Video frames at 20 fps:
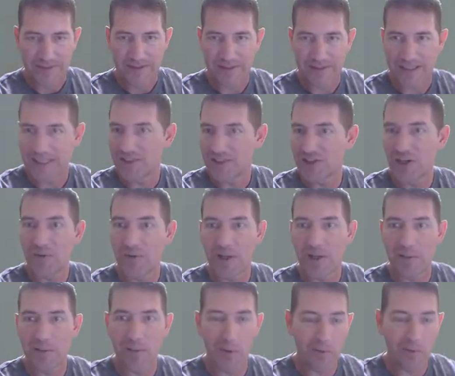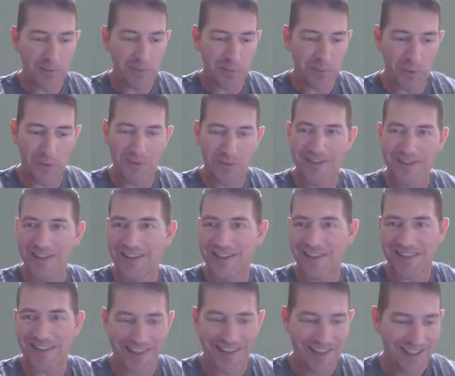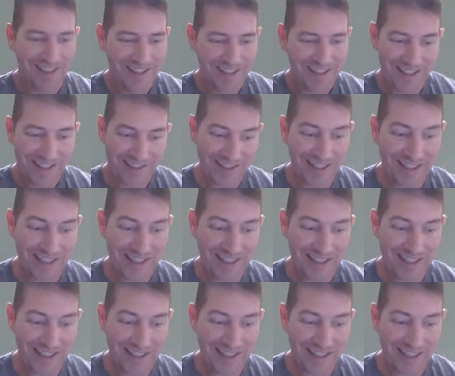And generally, I'm always cool. Not